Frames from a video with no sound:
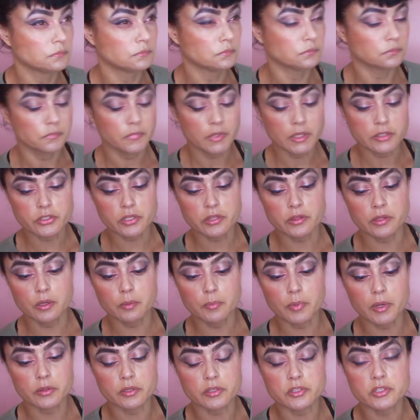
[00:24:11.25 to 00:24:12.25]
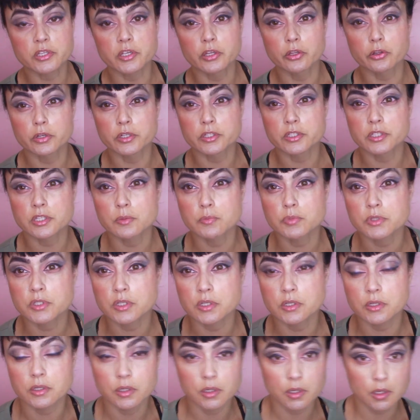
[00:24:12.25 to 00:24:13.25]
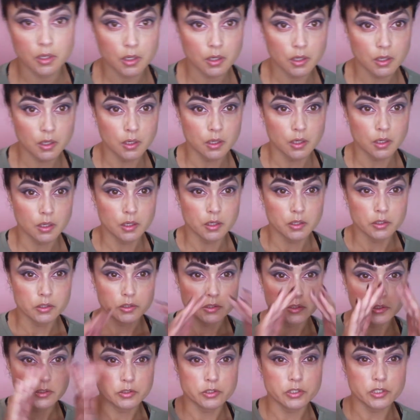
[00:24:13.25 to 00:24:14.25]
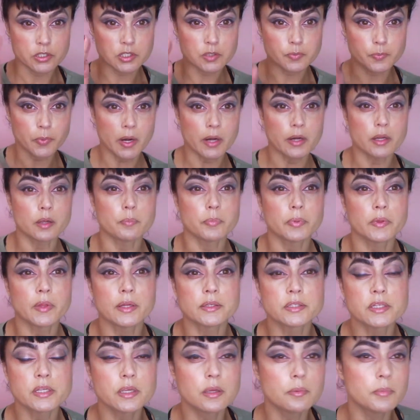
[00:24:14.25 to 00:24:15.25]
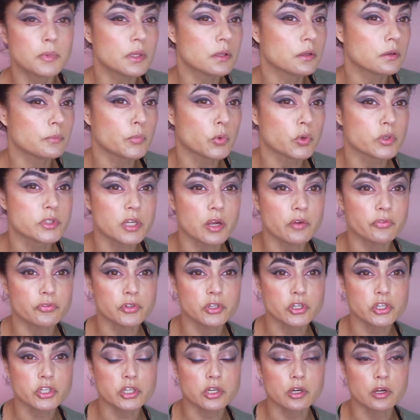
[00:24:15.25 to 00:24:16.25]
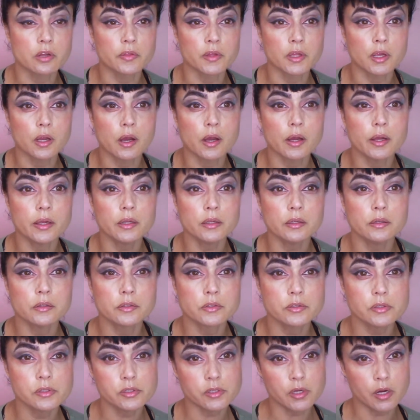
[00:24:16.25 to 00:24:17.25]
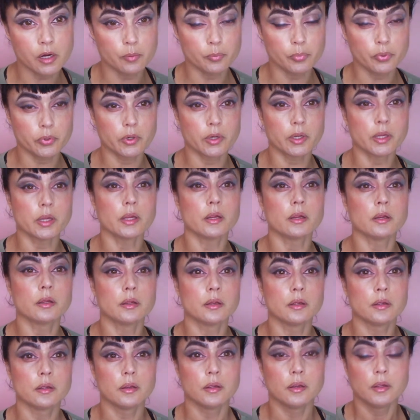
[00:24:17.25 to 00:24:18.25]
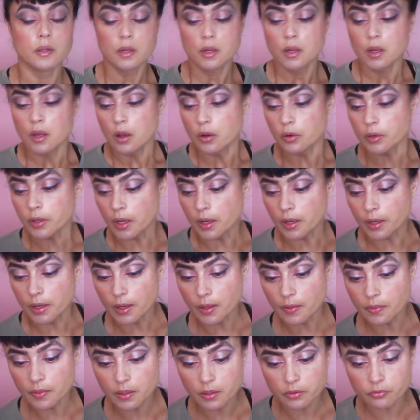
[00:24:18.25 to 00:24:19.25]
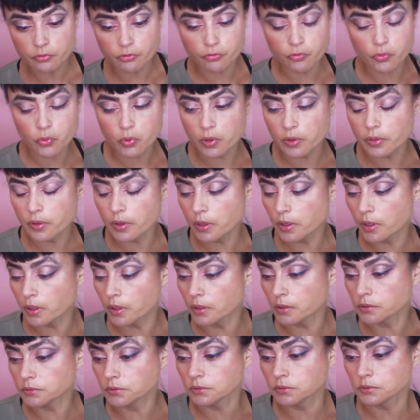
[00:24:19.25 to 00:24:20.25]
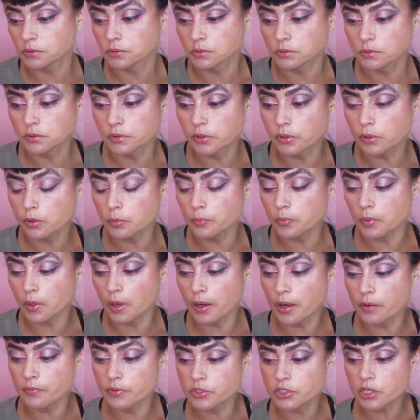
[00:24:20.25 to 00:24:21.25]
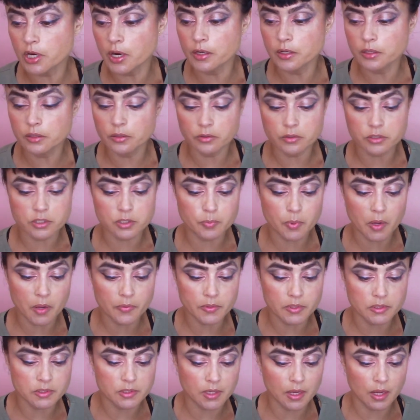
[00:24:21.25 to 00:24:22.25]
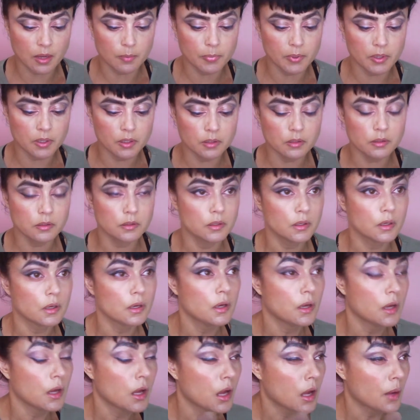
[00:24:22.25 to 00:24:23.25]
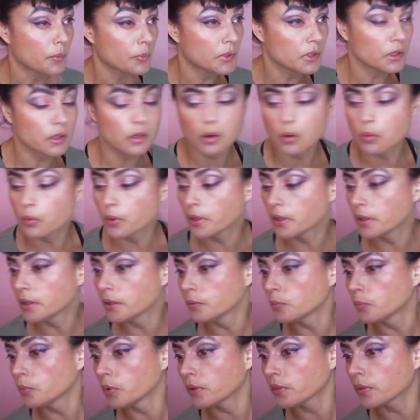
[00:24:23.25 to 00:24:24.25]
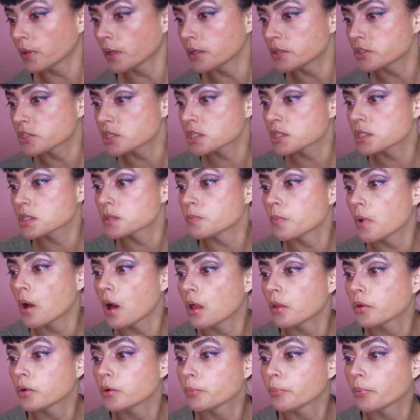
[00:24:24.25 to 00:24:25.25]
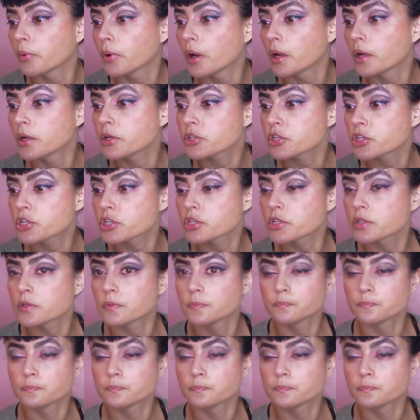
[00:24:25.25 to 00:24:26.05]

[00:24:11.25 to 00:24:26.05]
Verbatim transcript: And that's the thing about the sealer, it seems to to spread it, but that did give me a little more definition on the eye, so it's kind of pretty. Okay, and then for the little, I have a tiny little spot that's gaping. I'm going to go in with a smaller brush,